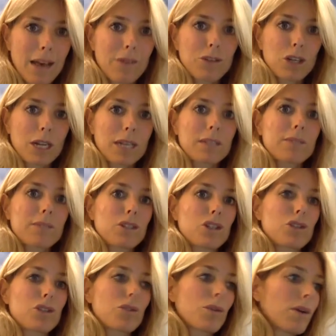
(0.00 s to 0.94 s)
connective tissue
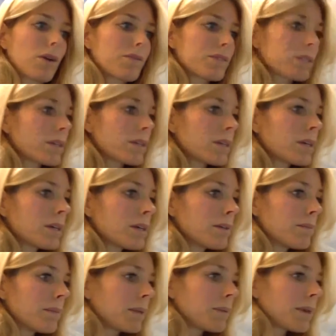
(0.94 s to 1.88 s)
grafts.
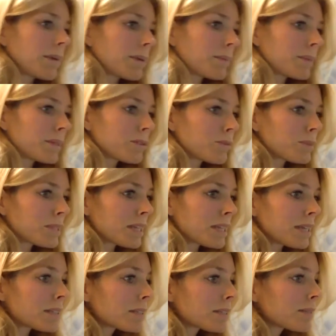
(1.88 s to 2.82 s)
Maybe I'm a bit
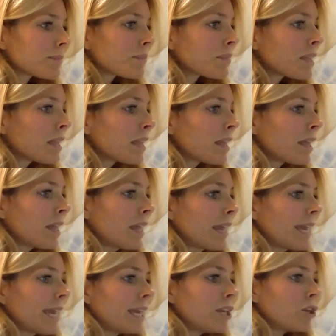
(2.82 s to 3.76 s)
obsessed.
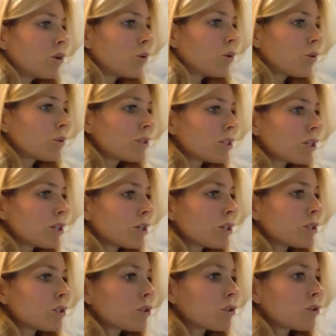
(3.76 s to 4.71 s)
In order
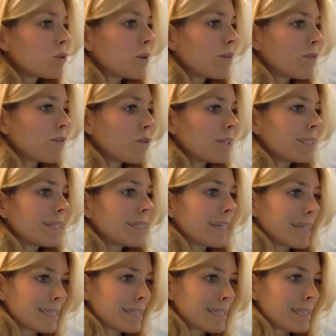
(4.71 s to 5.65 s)
to avoid
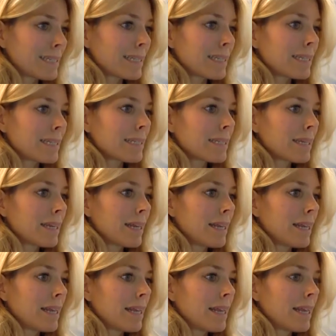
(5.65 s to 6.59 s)
dehiscences,
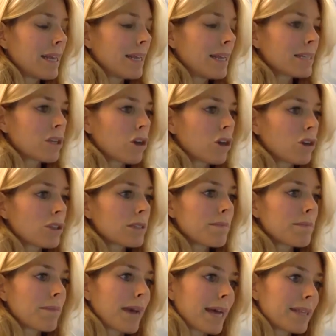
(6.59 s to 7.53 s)
is not
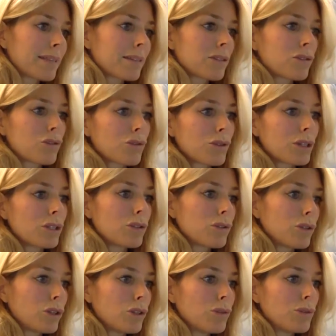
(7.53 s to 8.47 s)
mandatory to
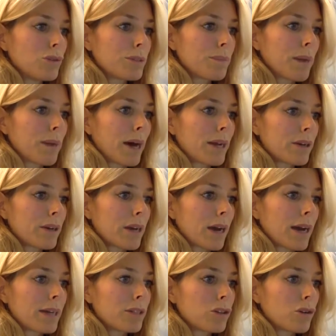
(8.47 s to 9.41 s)
use BioGuide
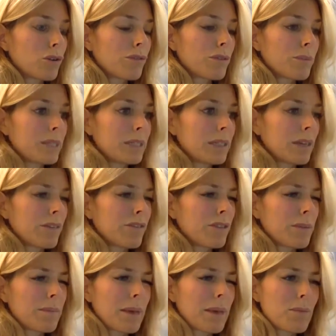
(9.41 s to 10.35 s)
over PTFE
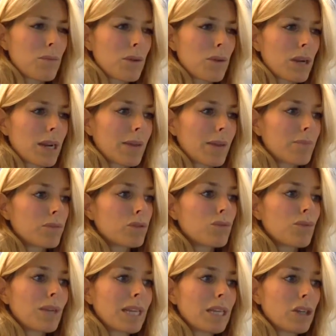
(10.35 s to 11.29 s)
membrane. I really
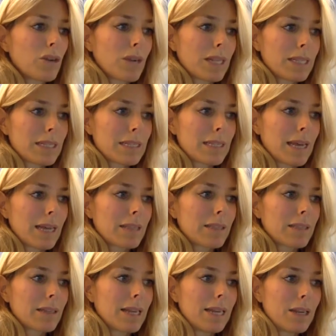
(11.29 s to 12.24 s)
don't understand a little
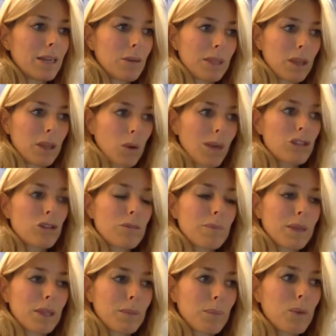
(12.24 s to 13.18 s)
bit the question, but the
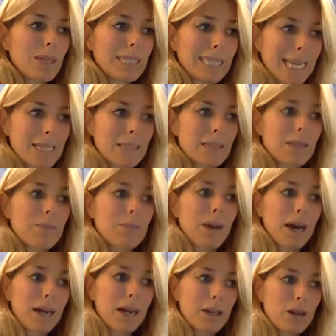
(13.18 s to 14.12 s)
point is the
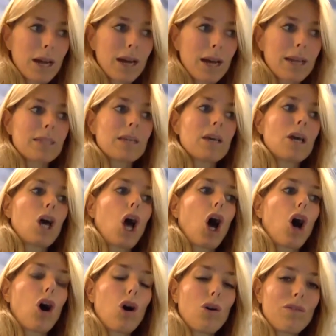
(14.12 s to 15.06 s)
BioGuide
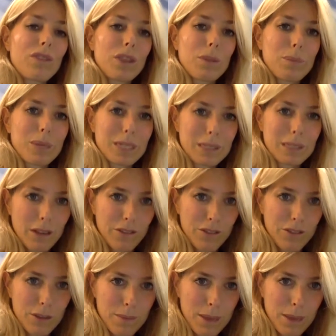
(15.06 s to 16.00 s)
over the PTFE
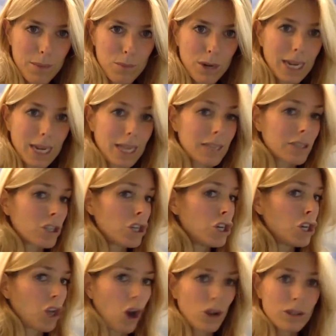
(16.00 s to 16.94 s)
membrane is
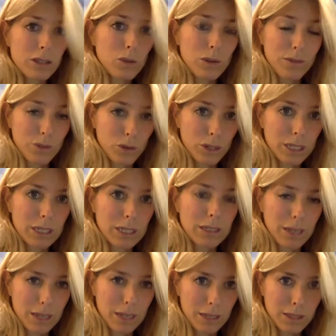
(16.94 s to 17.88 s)
not to avoid
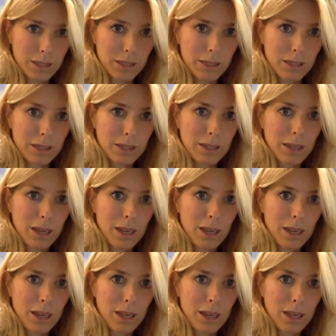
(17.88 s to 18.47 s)
dehiscences.